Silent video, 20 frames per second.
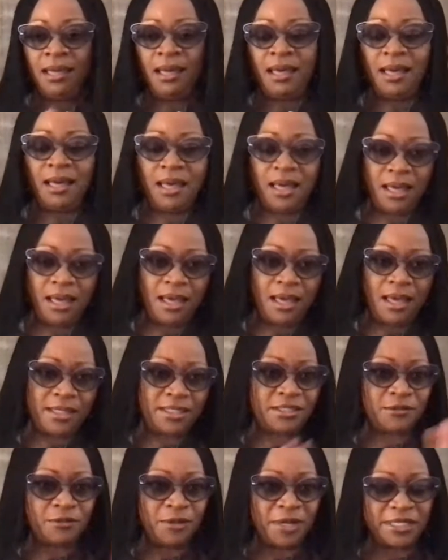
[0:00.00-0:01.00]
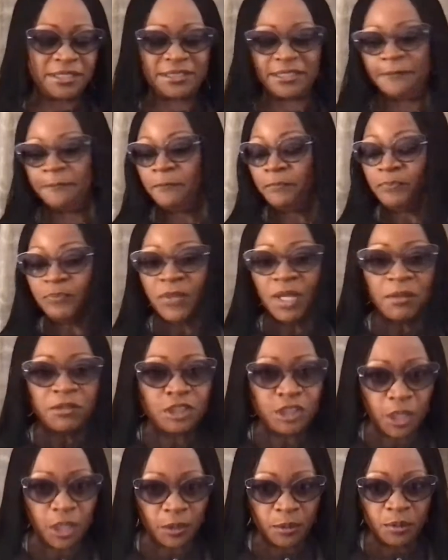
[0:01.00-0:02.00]
Oh, it's crazy.
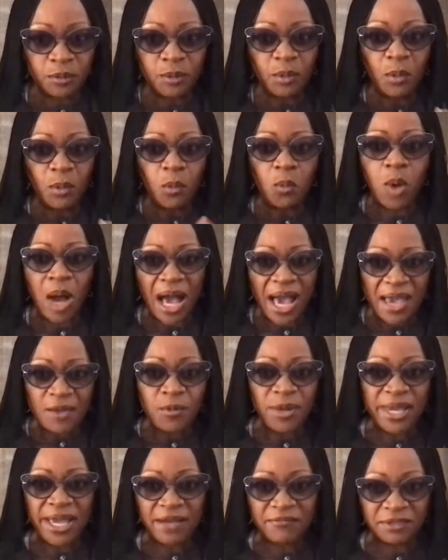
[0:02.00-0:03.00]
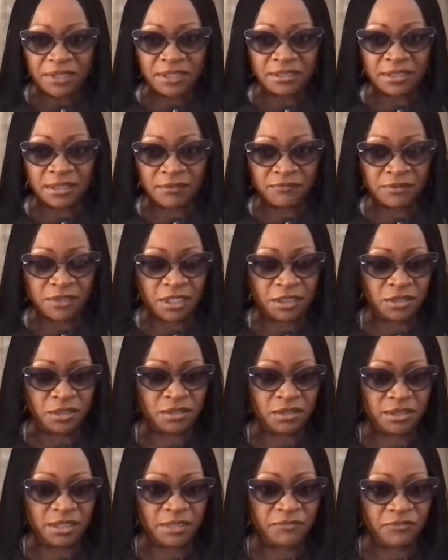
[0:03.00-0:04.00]
So why are we having this conversation
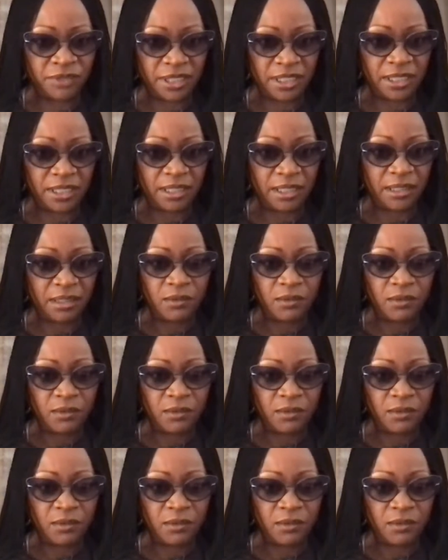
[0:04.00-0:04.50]
today, really?